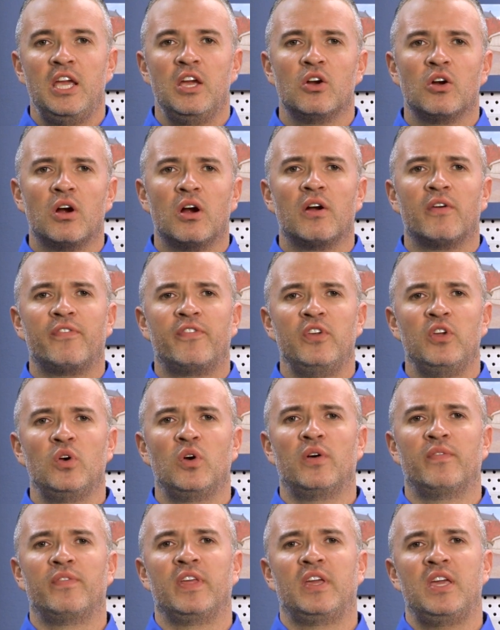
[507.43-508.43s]
Here are a
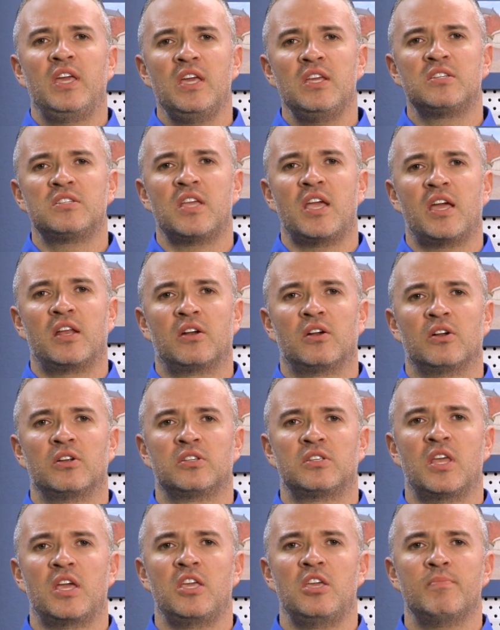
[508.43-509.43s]
few of the key
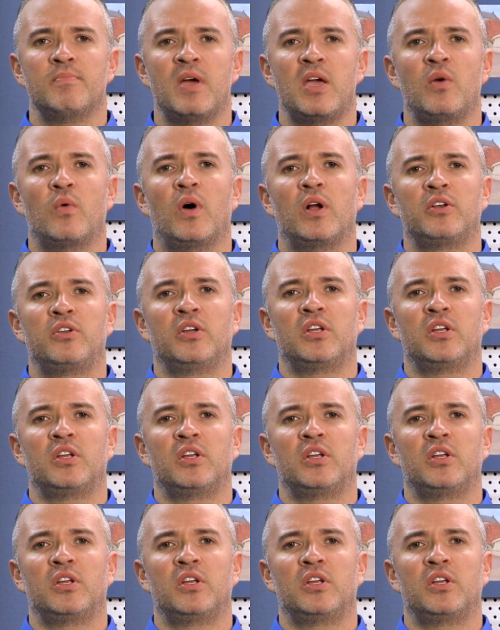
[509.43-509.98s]
standards that you may want